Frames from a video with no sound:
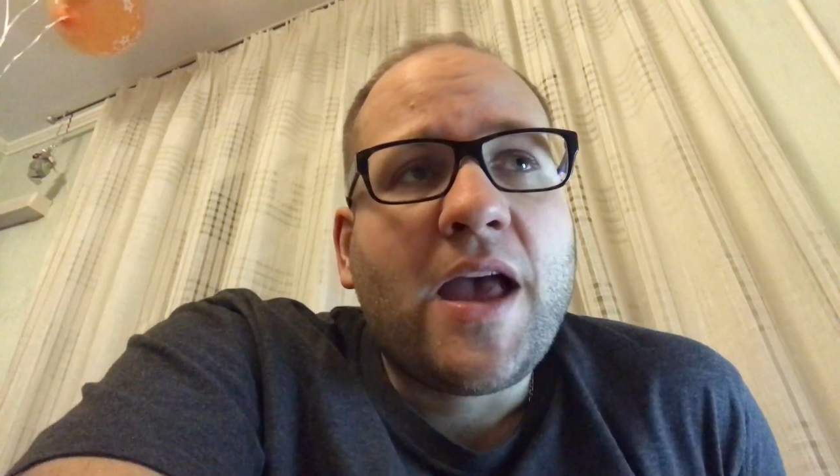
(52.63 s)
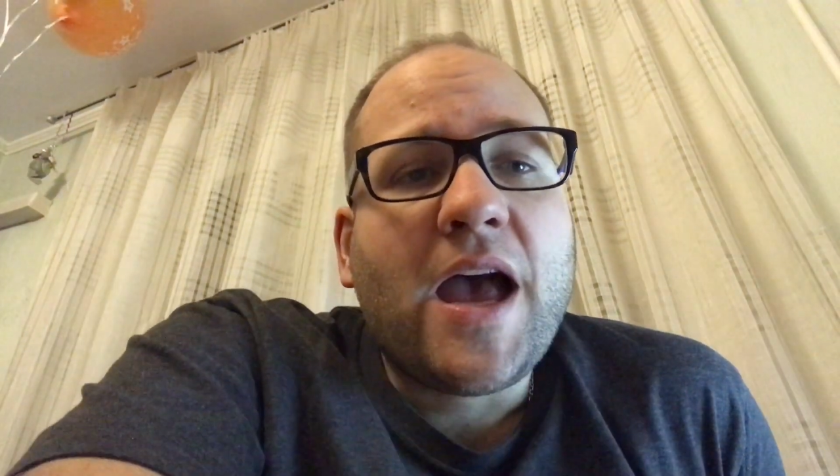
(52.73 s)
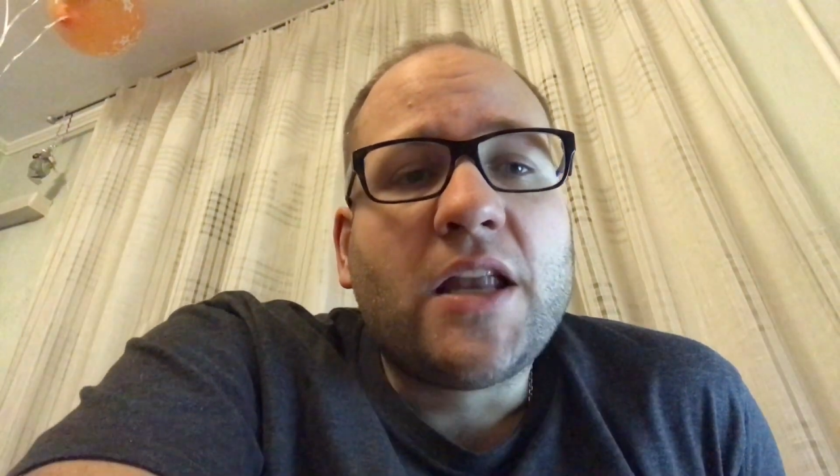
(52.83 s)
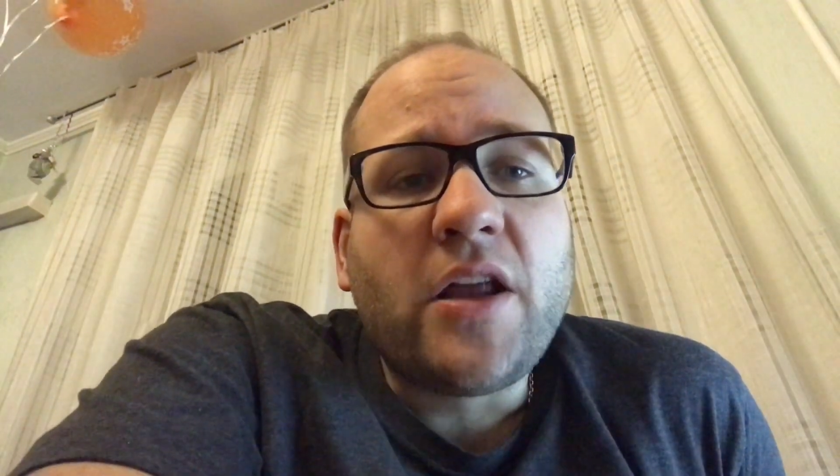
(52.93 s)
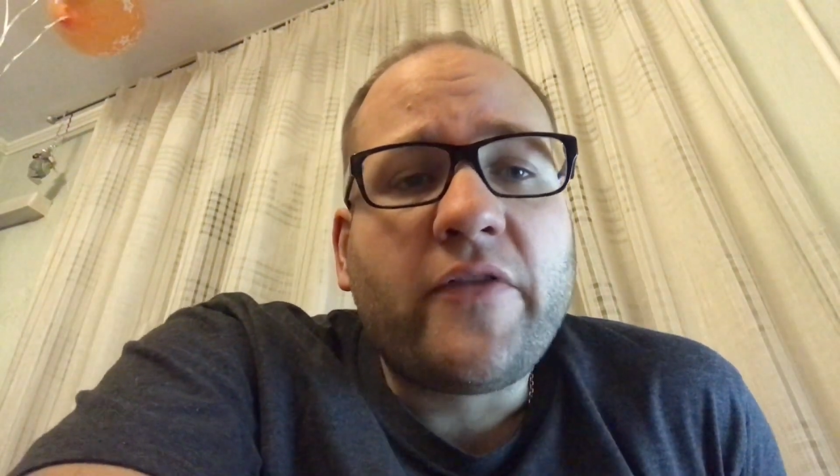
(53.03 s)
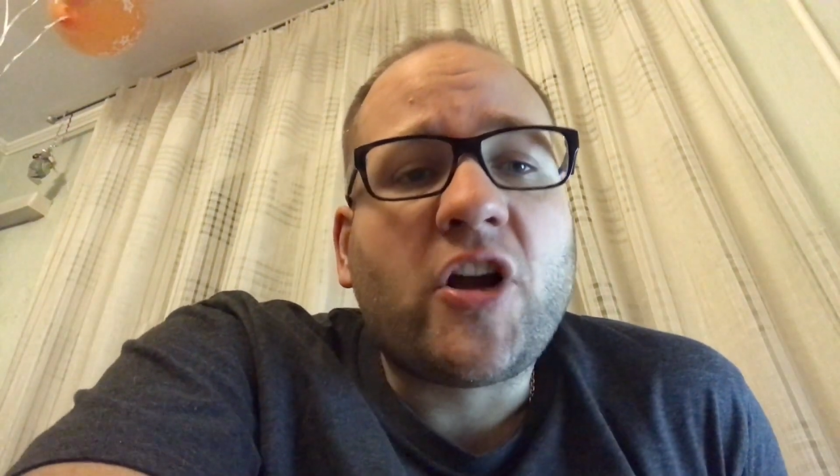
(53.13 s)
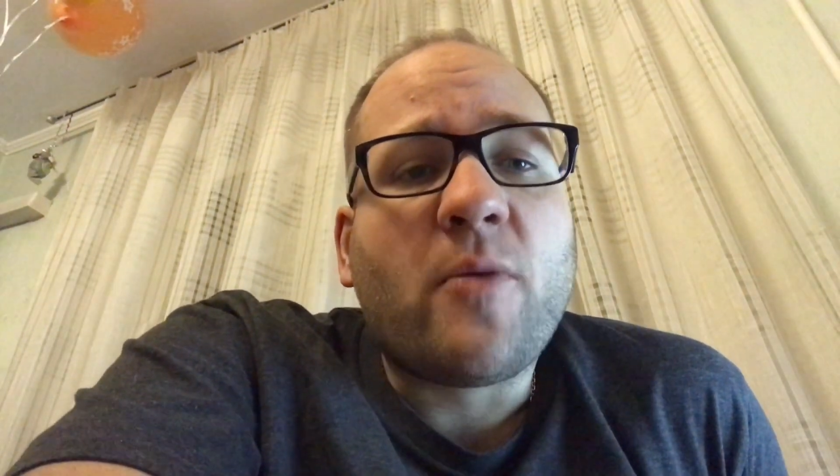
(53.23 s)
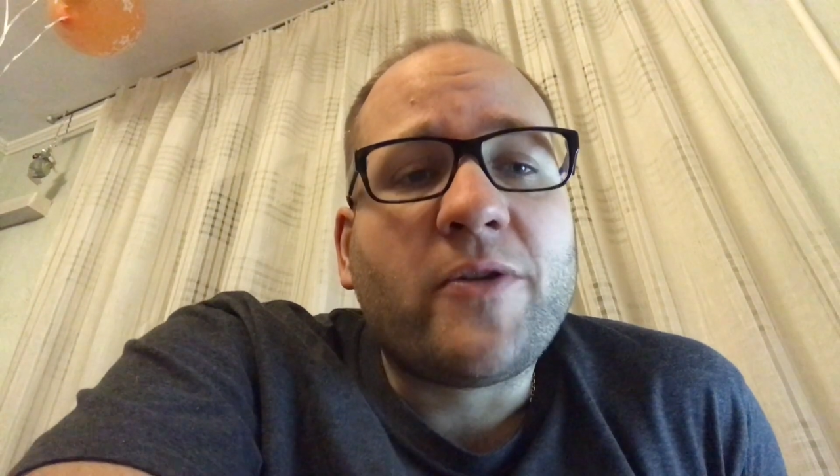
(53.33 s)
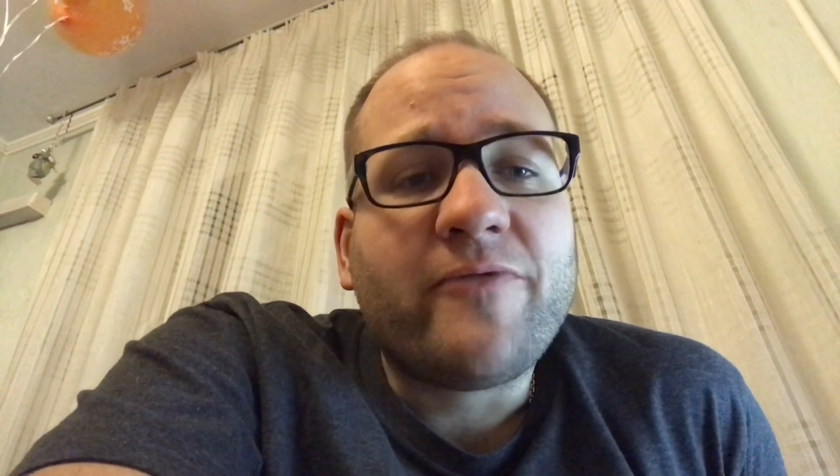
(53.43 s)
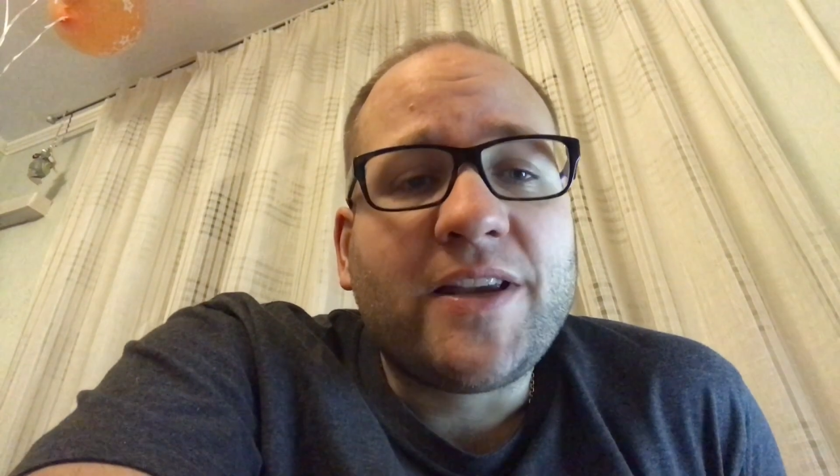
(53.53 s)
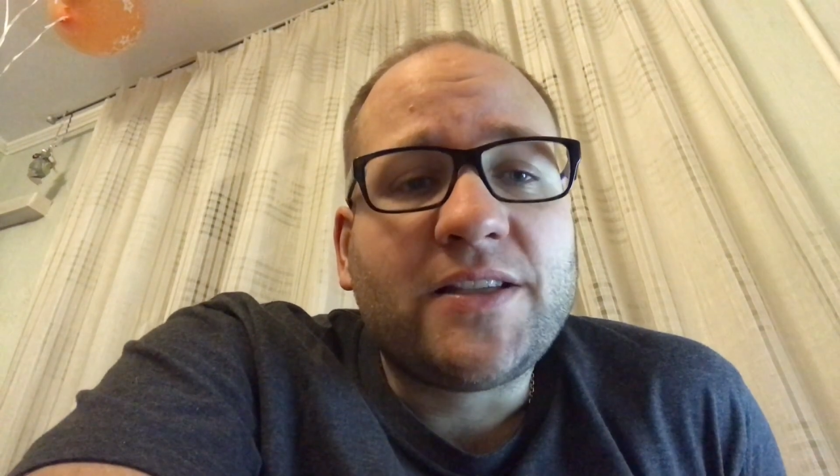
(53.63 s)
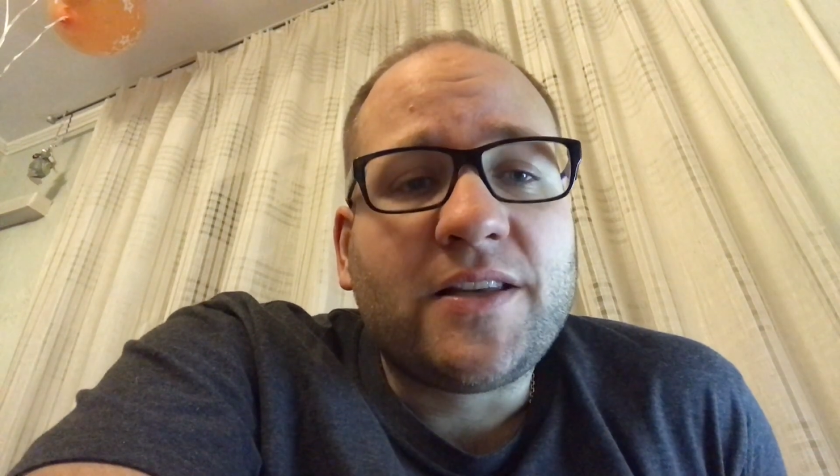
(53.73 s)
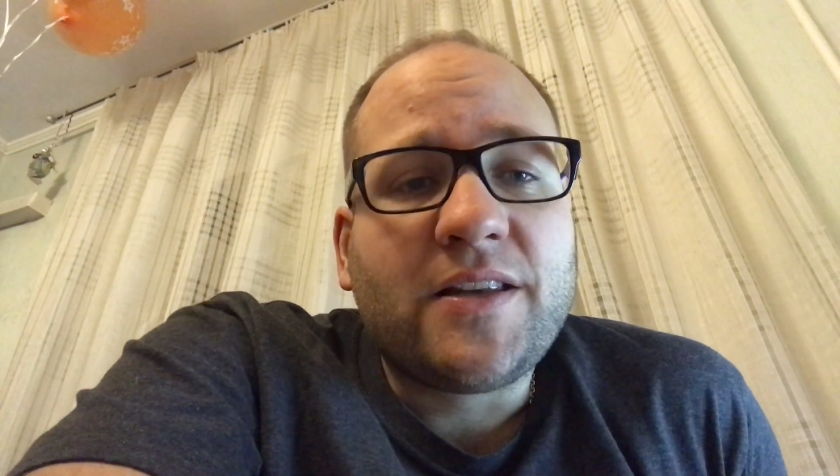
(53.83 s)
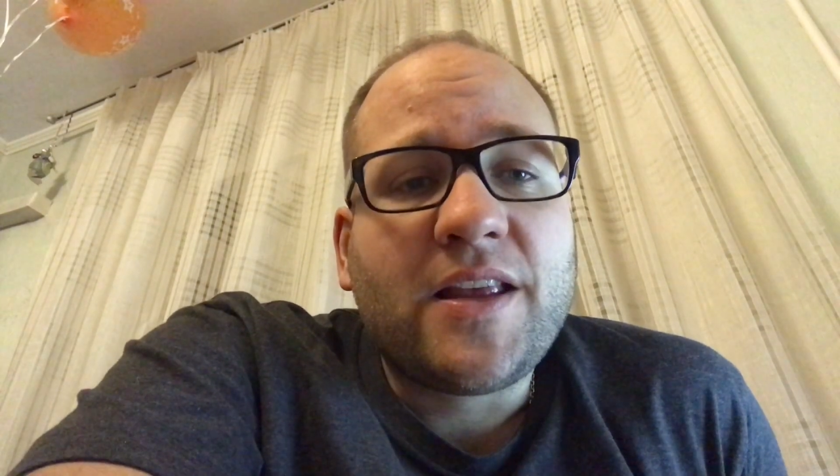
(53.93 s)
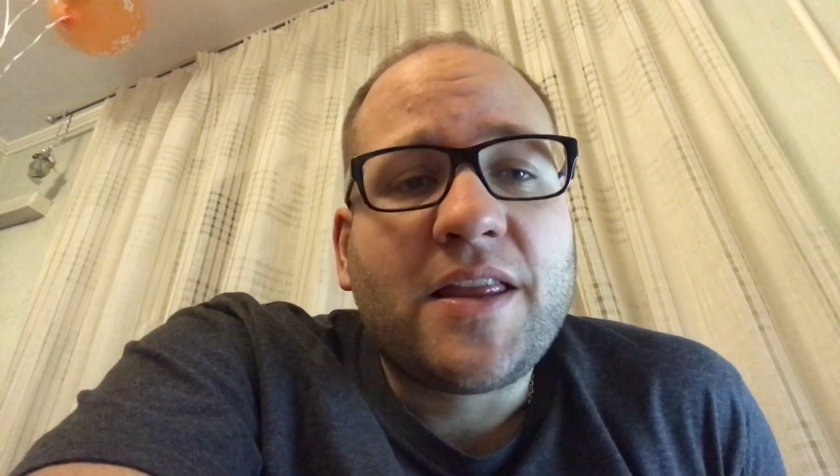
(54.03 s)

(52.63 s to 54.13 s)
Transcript: Another common reason